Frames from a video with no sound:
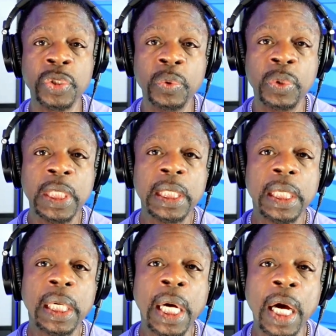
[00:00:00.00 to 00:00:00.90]
you
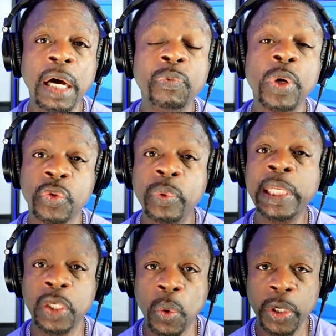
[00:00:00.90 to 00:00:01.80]
of what's
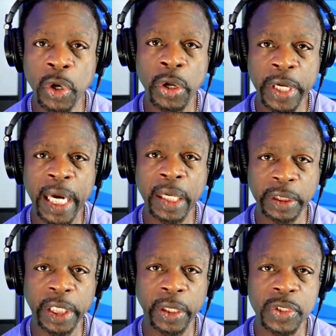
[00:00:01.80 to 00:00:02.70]
really going on
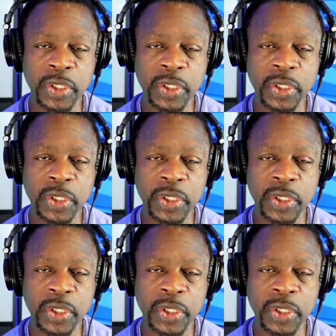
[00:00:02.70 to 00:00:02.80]
out there.